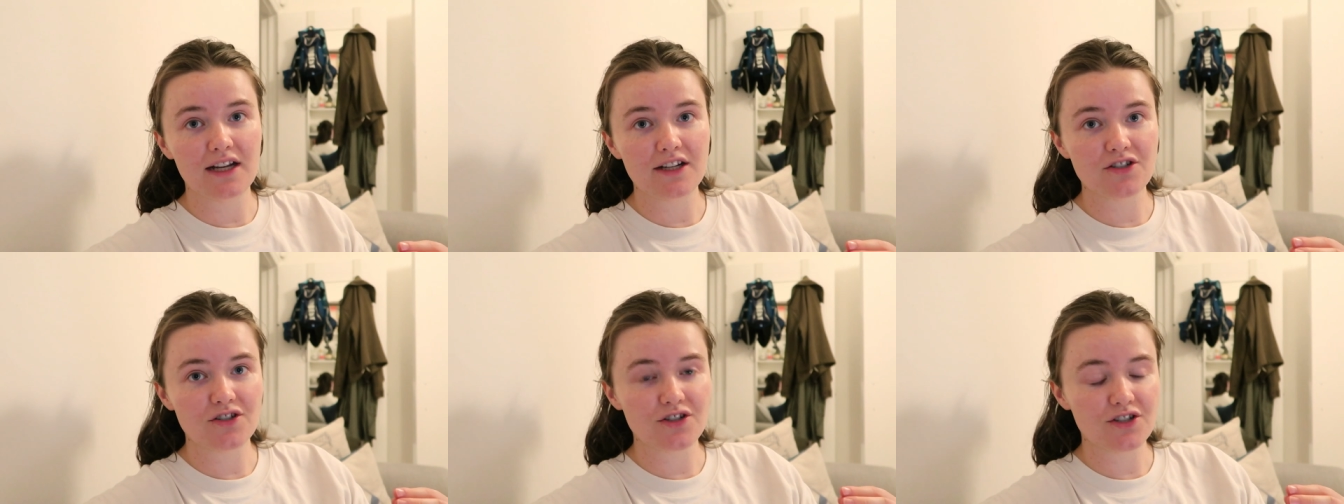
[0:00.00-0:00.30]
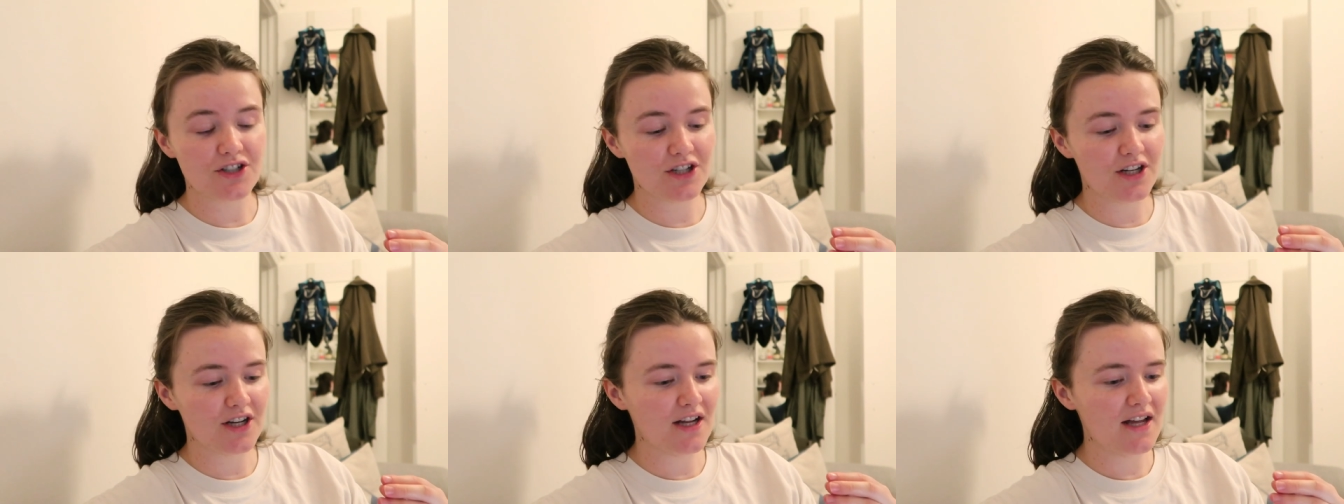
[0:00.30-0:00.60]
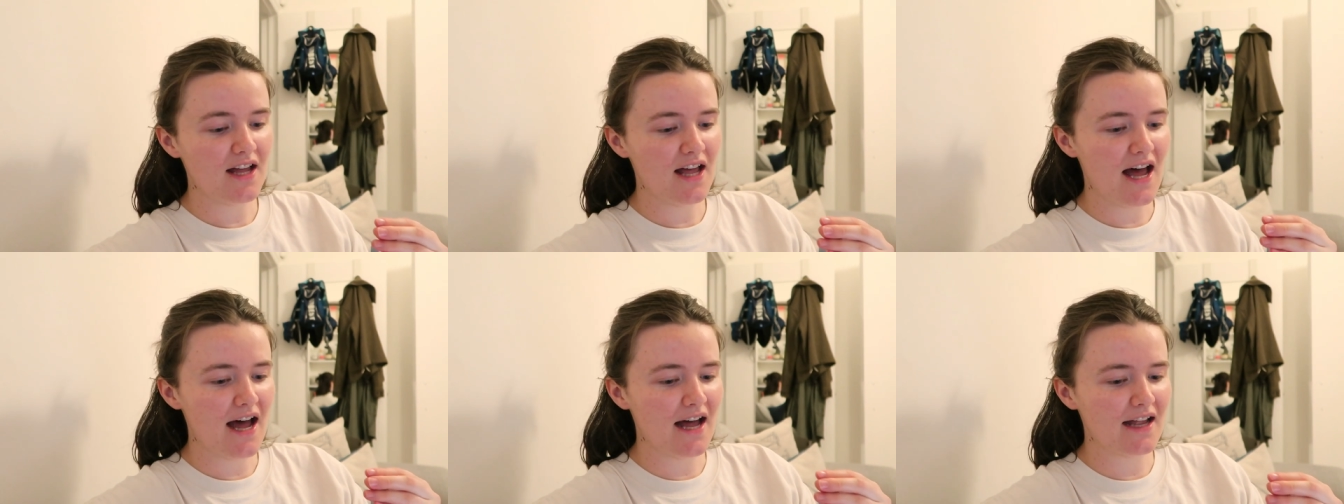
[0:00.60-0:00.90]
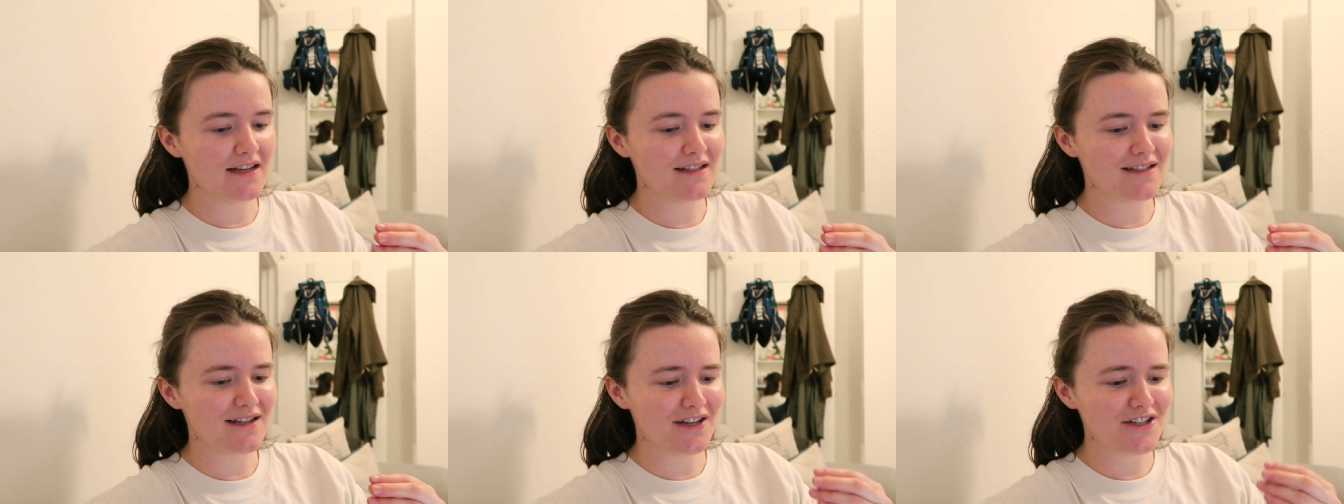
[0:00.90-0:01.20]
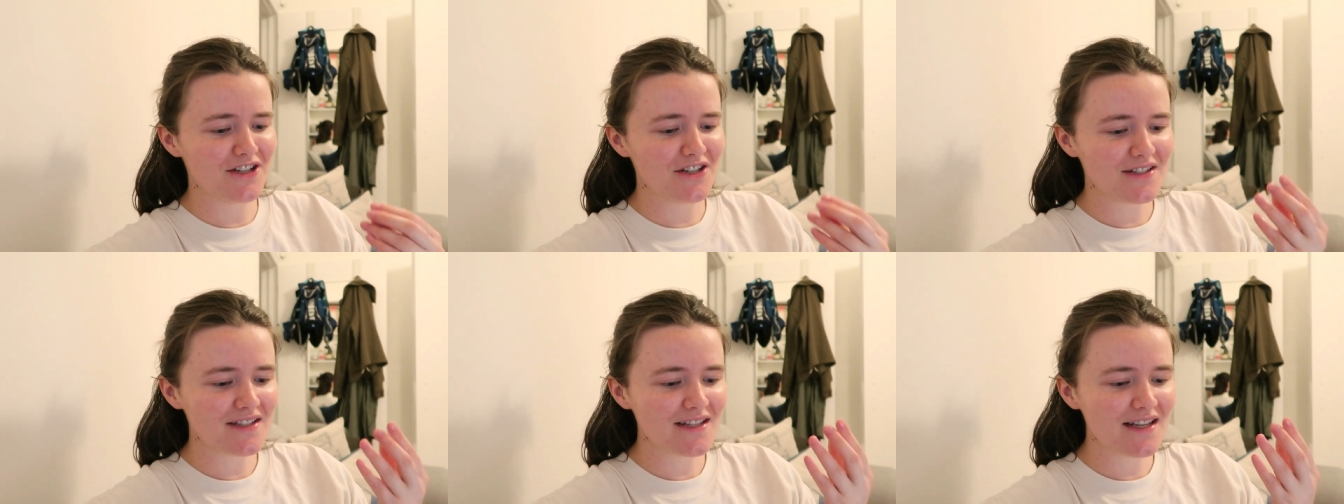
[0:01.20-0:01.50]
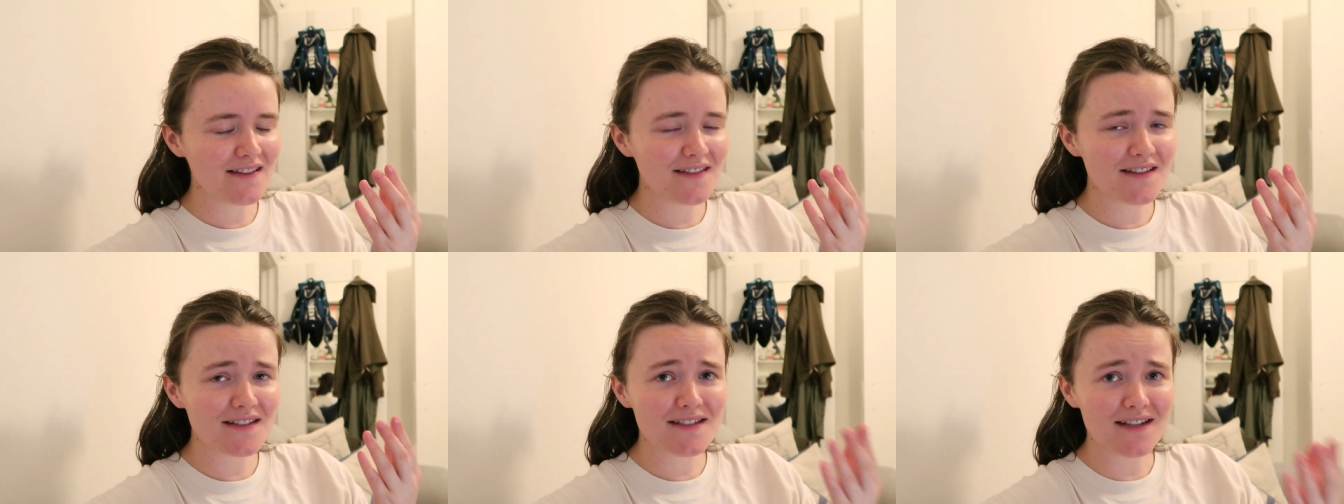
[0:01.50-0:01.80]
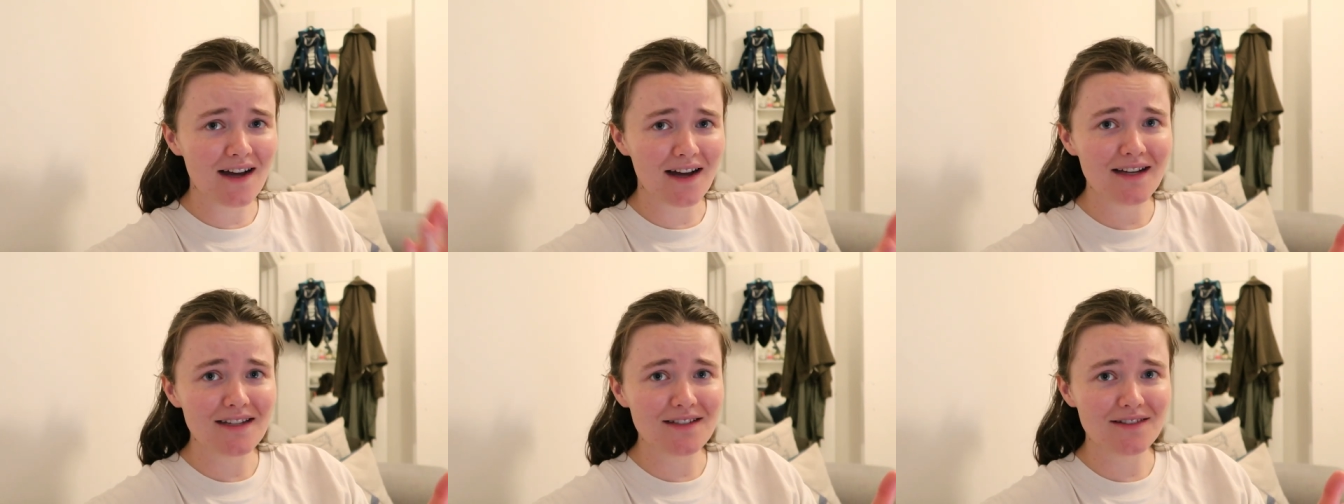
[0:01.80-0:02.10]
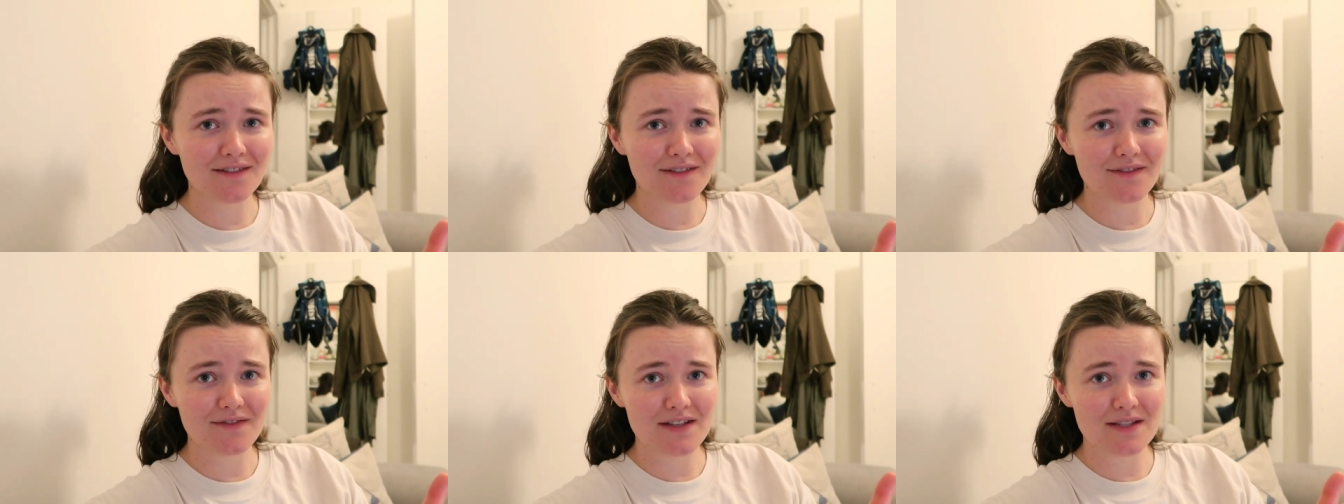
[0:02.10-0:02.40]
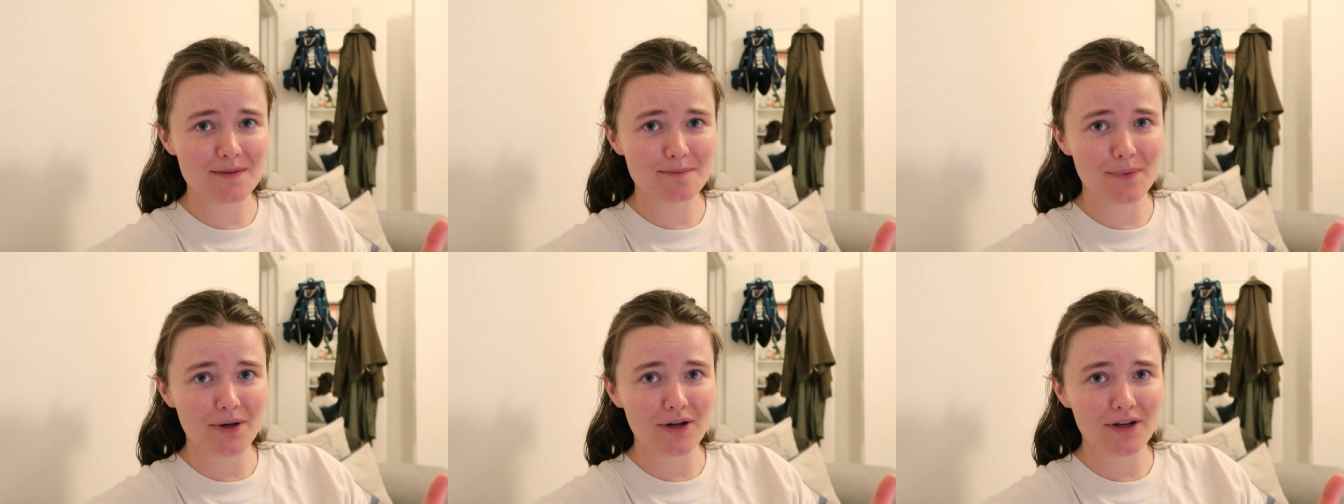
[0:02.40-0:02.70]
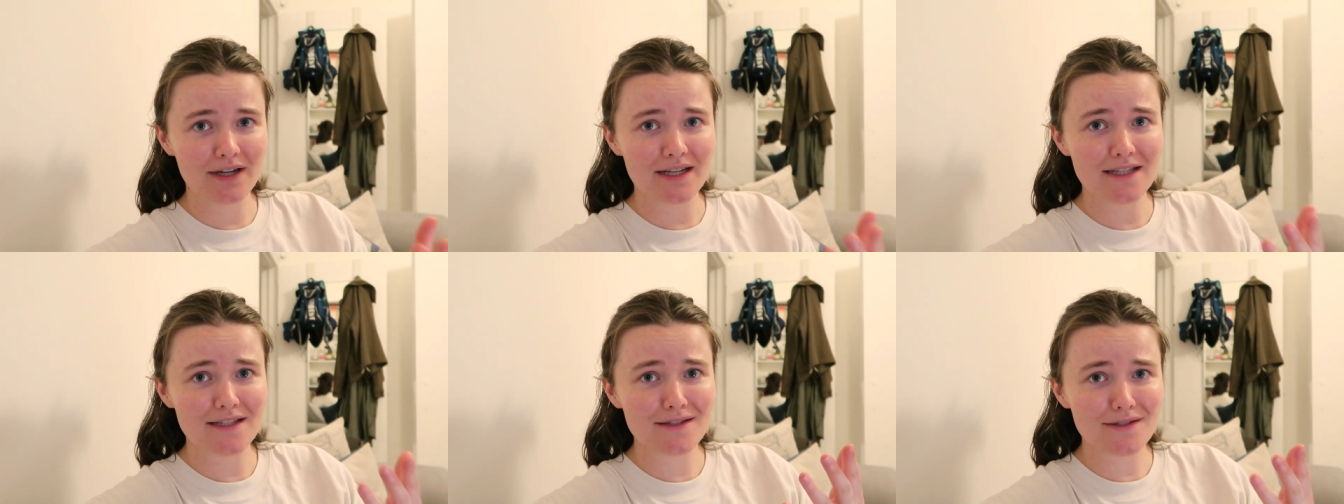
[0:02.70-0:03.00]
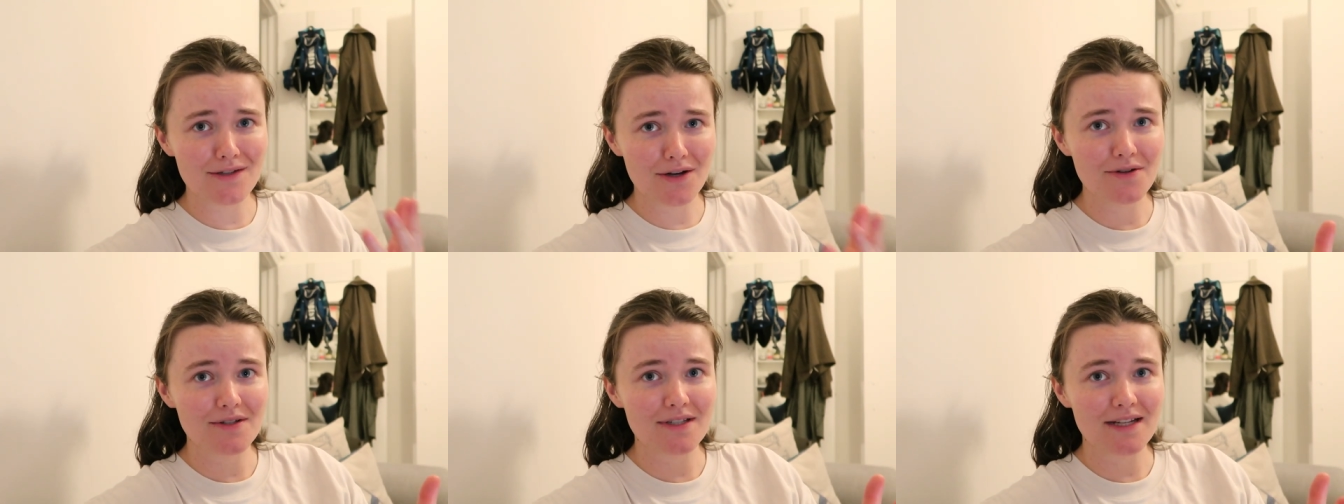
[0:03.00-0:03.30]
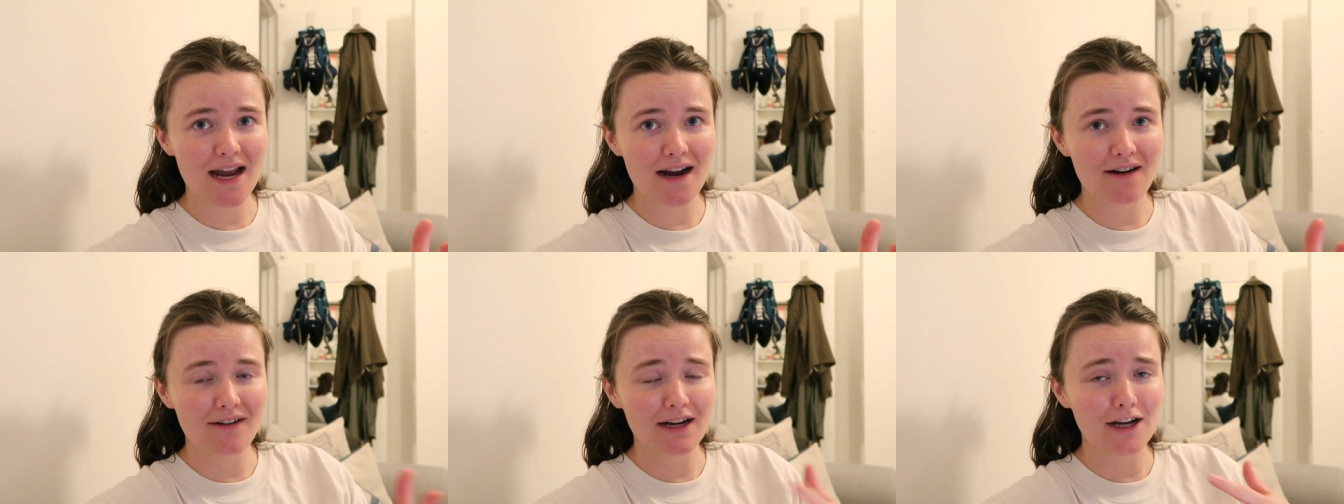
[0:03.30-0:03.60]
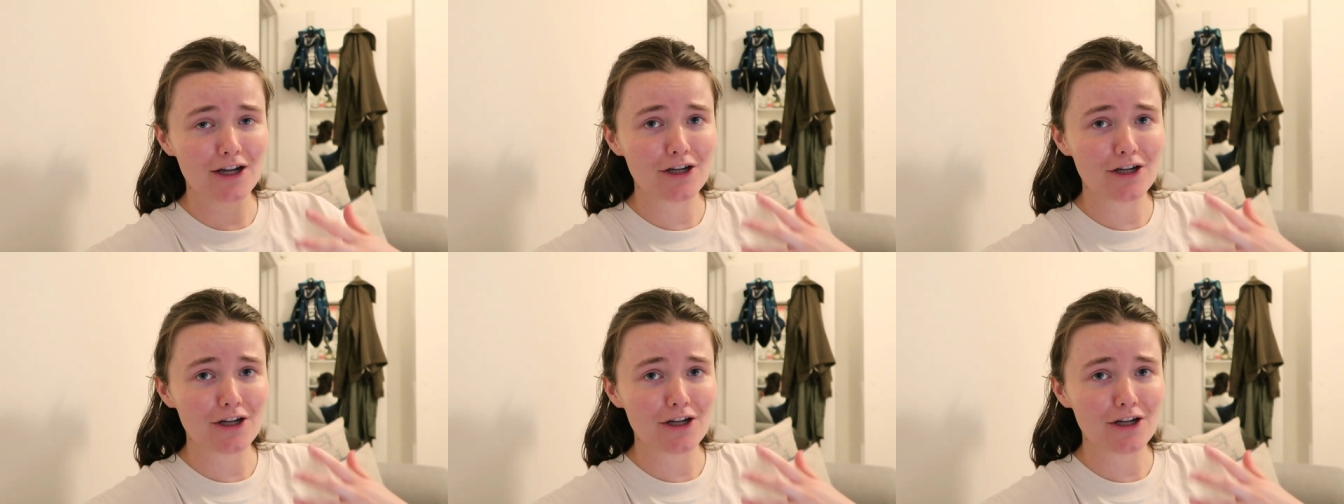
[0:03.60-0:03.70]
literature, and I just think the title of this book is so scary.